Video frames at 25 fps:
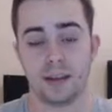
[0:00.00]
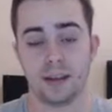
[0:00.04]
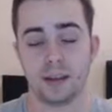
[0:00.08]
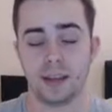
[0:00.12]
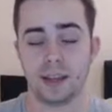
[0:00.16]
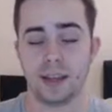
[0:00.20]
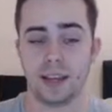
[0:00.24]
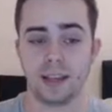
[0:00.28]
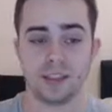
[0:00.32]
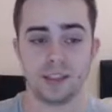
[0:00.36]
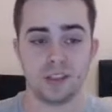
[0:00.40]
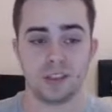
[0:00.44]
in
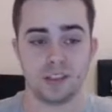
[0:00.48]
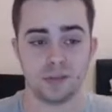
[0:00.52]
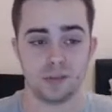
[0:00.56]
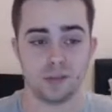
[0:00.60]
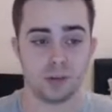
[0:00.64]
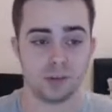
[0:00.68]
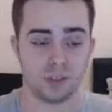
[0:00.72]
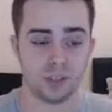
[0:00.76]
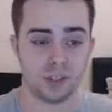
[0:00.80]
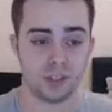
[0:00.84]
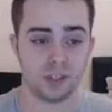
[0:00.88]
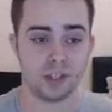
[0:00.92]
case the zoom
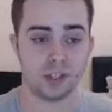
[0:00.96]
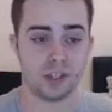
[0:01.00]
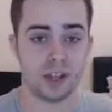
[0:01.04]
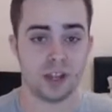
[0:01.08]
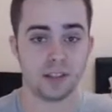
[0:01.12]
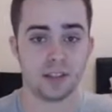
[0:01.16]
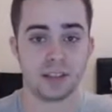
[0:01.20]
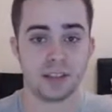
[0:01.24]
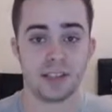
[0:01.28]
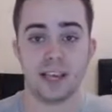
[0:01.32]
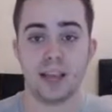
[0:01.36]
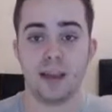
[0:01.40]
rollers
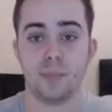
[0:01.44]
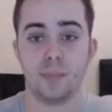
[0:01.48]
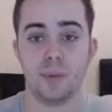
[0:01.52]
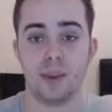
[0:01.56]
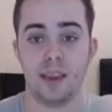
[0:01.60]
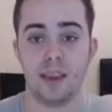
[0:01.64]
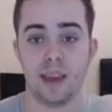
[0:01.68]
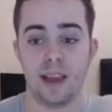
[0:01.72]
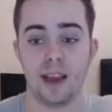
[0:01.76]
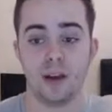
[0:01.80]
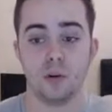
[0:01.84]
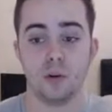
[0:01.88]
start to get a
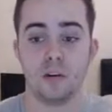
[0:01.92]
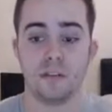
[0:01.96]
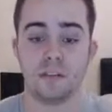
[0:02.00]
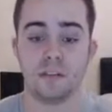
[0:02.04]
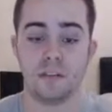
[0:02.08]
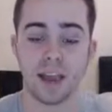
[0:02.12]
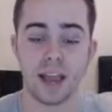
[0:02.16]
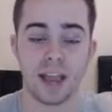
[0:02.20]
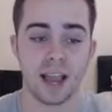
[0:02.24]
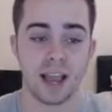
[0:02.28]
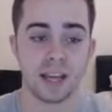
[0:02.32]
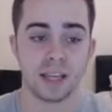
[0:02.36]
bit out of
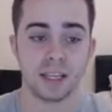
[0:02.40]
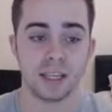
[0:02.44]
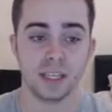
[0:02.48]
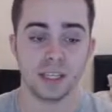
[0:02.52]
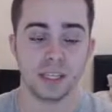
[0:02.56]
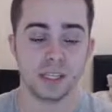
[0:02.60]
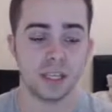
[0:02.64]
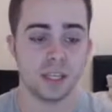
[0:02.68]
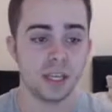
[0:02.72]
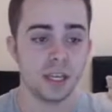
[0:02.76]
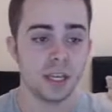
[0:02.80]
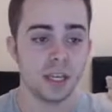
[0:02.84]

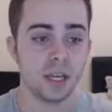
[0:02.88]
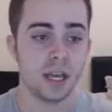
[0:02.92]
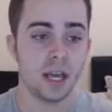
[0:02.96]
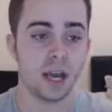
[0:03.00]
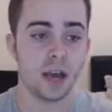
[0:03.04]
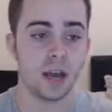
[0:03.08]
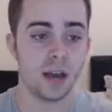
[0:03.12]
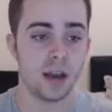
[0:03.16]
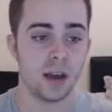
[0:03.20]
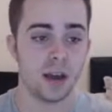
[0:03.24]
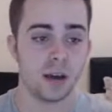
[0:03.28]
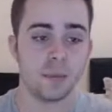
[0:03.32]
hand.
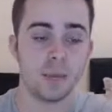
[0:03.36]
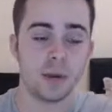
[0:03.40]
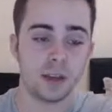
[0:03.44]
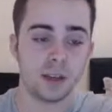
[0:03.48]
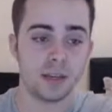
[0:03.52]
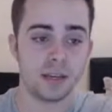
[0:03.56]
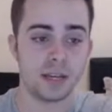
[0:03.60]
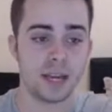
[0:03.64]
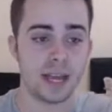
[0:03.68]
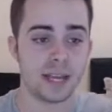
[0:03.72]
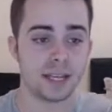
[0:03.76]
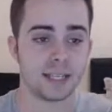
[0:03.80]
Um,
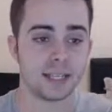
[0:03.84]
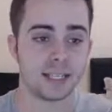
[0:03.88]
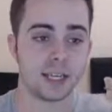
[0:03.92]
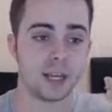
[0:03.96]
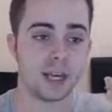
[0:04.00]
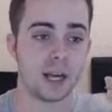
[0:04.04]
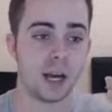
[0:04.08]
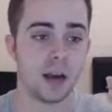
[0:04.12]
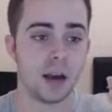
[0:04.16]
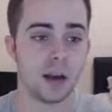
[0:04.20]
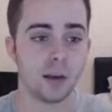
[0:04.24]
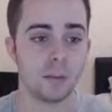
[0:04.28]
next
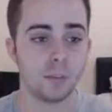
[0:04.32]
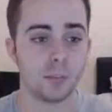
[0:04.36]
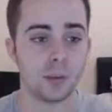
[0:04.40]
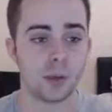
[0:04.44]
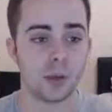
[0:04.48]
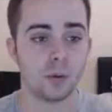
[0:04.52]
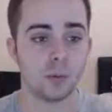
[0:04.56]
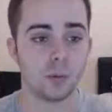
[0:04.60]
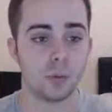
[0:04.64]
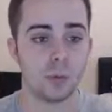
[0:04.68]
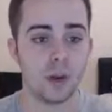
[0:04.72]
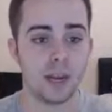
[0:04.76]
up,
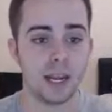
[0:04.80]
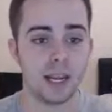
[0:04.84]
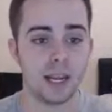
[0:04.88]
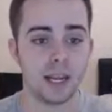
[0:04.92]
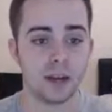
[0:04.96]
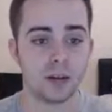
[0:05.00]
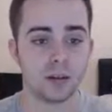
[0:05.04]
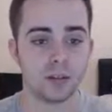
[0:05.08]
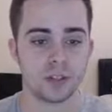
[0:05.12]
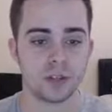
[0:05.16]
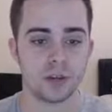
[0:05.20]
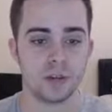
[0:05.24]
we
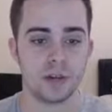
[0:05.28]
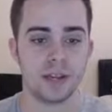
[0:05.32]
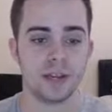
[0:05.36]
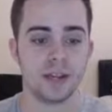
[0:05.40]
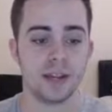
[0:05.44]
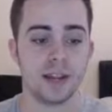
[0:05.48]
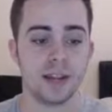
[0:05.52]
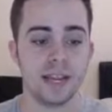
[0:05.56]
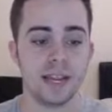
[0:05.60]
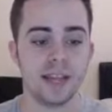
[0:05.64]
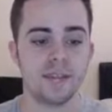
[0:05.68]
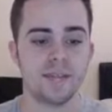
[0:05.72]
oh sorry,
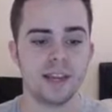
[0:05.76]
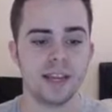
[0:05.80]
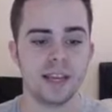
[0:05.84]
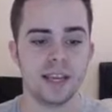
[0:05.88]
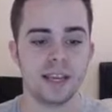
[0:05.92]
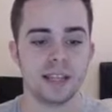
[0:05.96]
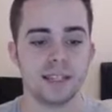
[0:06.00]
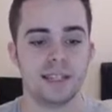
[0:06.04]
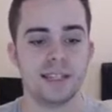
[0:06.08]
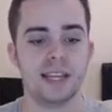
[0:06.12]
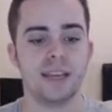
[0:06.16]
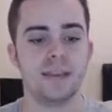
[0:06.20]
the
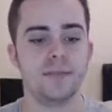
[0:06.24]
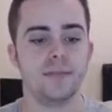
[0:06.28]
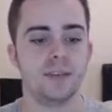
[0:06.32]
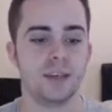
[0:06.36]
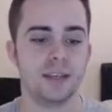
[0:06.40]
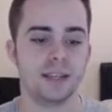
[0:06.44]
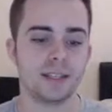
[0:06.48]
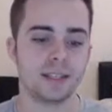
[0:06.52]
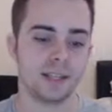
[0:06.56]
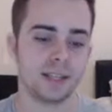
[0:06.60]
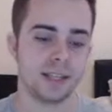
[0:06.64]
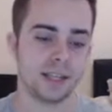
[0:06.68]
EVs. The
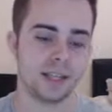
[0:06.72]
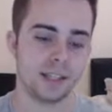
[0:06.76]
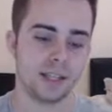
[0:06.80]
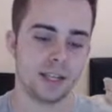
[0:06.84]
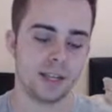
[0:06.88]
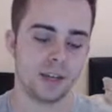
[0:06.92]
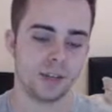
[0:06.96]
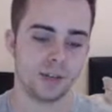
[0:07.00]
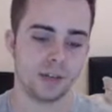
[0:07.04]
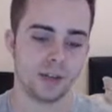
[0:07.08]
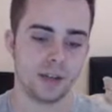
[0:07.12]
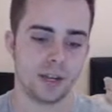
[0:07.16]
EVs, as you can see,
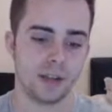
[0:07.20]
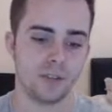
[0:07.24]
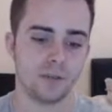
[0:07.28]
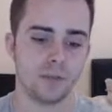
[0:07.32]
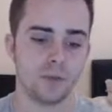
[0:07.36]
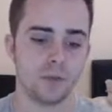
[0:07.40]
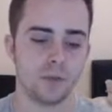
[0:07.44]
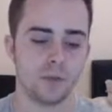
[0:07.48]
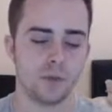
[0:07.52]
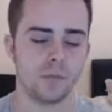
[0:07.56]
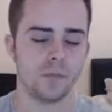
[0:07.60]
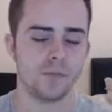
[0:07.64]

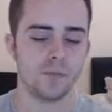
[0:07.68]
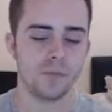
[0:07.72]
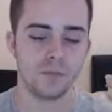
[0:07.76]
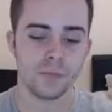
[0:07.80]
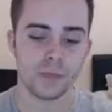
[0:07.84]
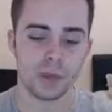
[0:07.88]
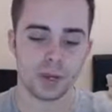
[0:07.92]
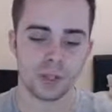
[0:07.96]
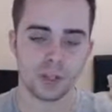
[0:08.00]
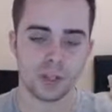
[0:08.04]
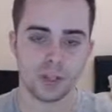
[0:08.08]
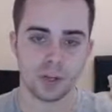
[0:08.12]
184.
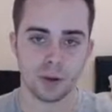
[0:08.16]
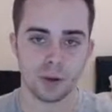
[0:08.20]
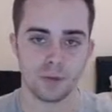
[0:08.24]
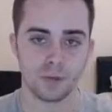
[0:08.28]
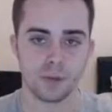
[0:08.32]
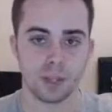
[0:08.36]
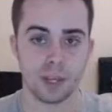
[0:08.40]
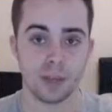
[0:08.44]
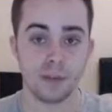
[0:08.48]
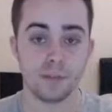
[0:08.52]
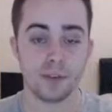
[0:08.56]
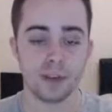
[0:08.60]
I should go over
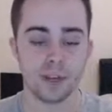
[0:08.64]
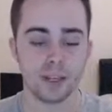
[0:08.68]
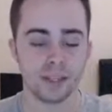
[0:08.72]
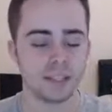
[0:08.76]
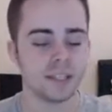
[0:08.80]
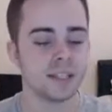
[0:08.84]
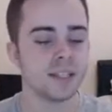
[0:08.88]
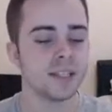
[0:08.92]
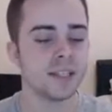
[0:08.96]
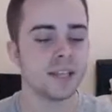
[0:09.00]
the EVs.